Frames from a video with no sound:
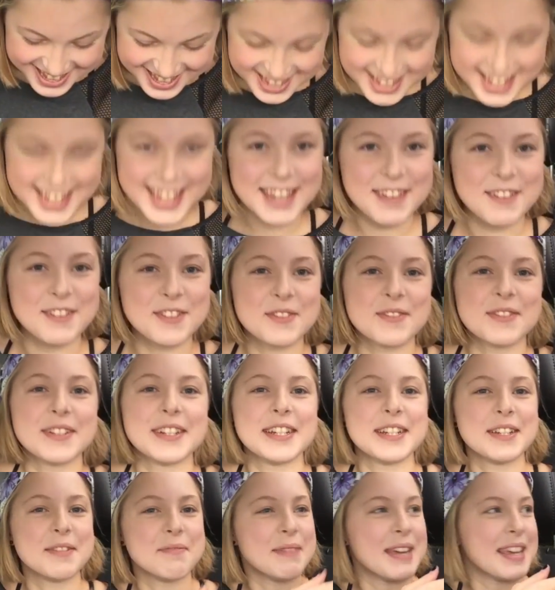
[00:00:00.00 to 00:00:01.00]
He was ready
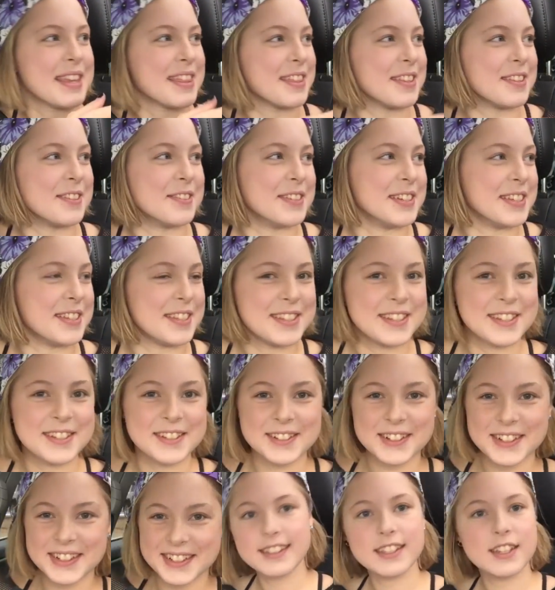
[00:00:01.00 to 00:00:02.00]
to make the noise too. You
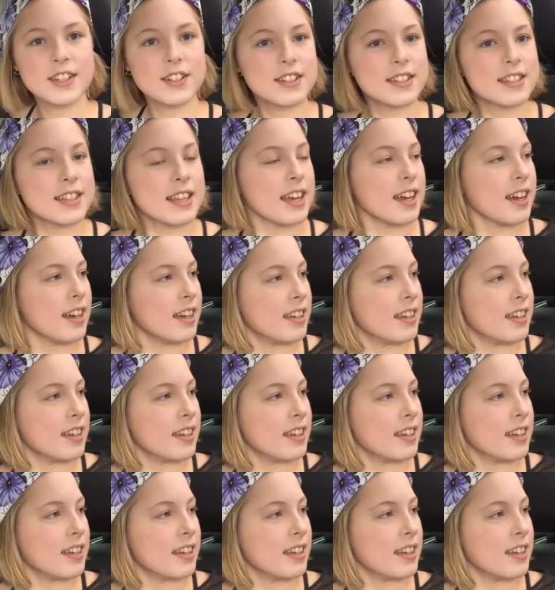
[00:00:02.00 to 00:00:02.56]
should say hi.